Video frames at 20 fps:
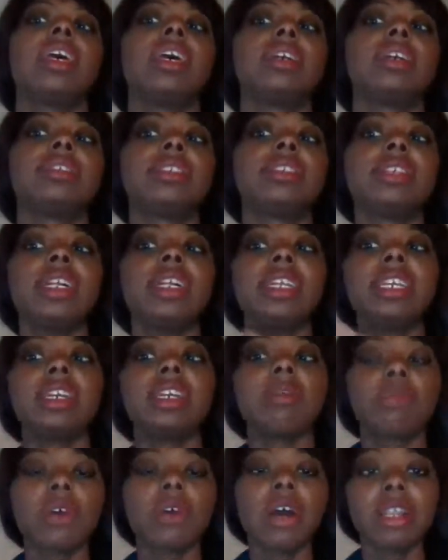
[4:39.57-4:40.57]
studying
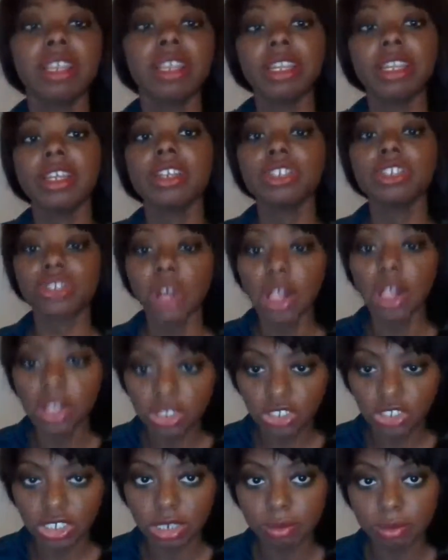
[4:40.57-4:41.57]
abroad, getting a
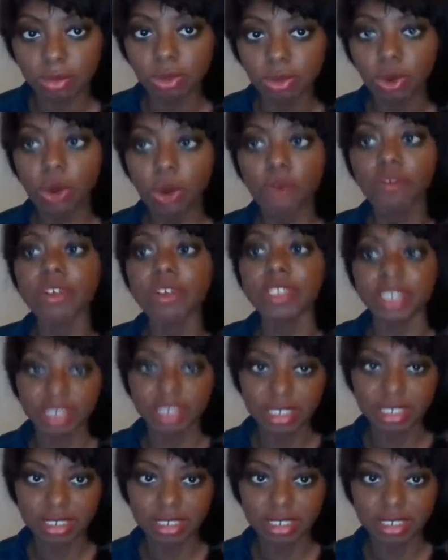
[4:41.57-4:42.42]
scholarship overseas.